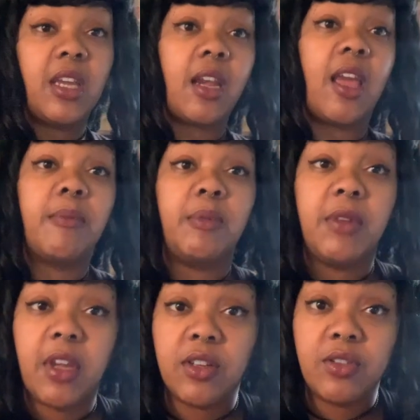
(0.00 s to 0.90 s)
unhappy
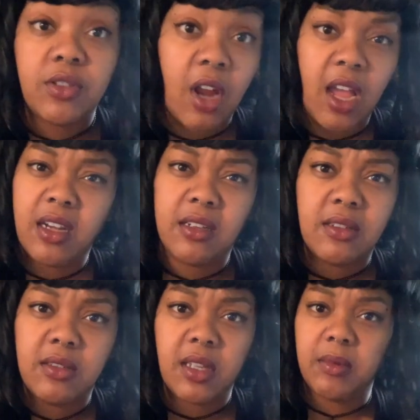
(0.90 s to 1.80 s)
because you're trying to
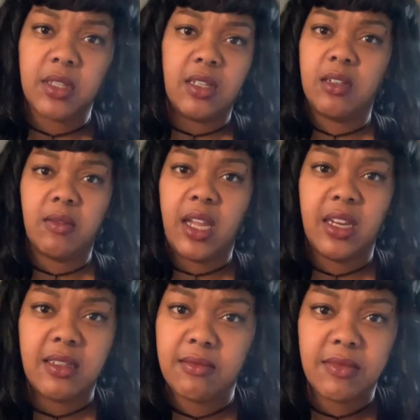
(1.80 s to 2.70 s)
do something in a way
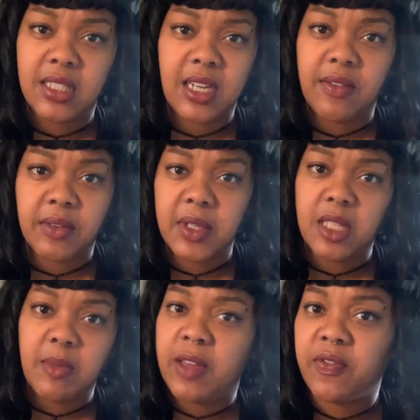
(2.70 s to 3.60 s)
that was never
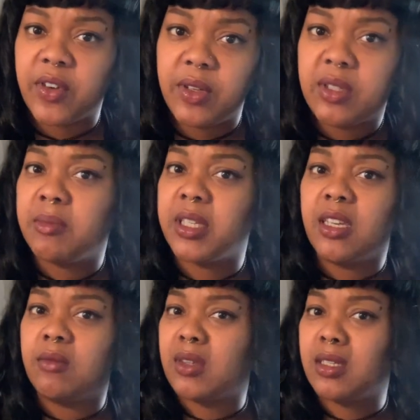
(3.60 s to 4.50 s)
really meant for you to
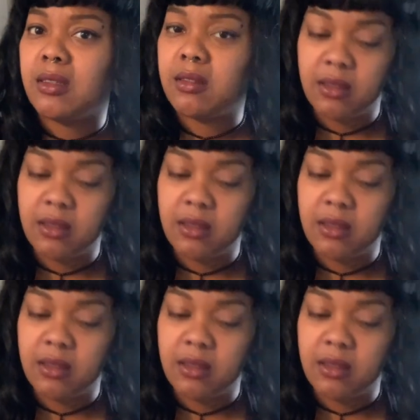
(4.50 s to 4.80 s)
begin with.